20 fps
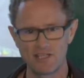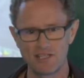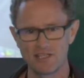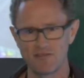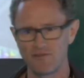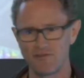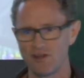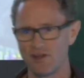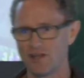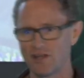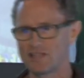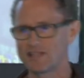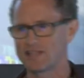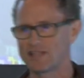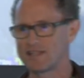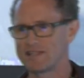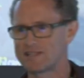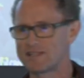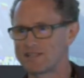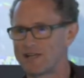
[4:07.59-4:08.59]
If you're not,
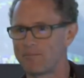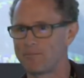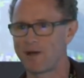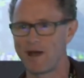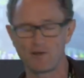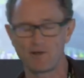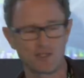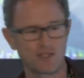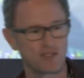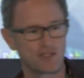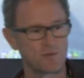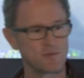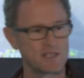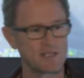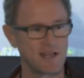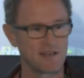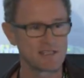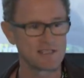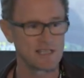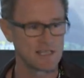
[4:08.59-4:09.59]
there's uh, power strips
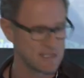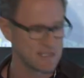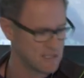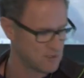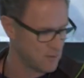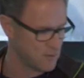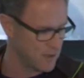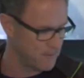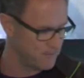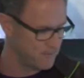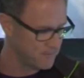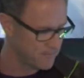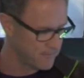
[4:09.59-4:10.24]
downstairs as well.